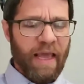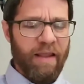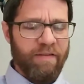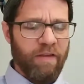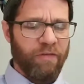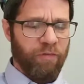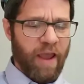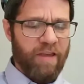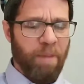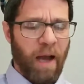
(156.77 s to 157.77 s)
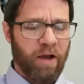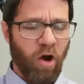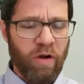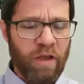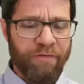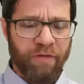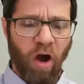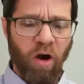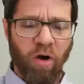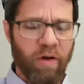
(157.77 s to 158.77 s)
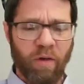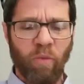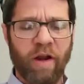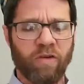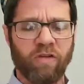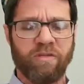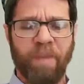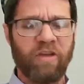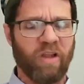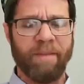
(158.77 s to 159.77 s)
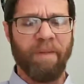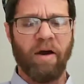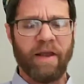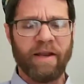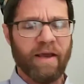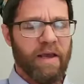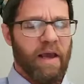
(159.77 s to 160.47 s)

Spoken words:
it is this phrase, Pakod Yivkod. And what is so special about it?